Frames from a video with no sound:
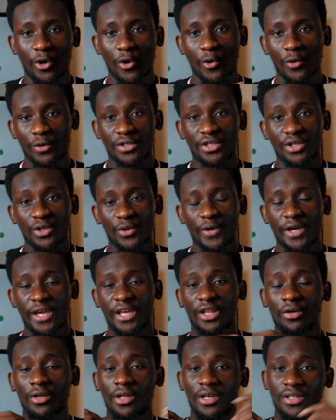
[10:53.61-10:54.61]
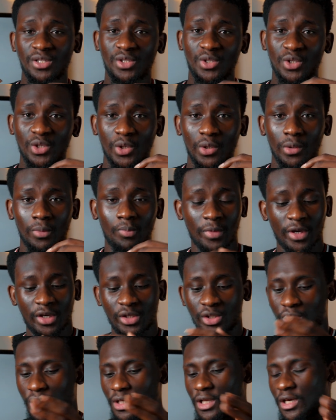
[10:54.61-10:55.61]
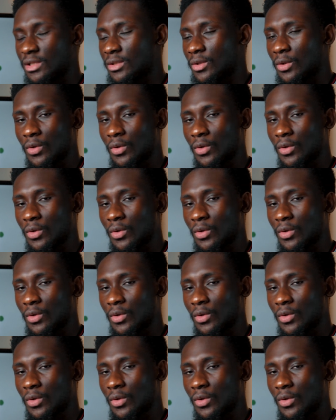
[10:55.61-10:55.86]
So in order to make sure that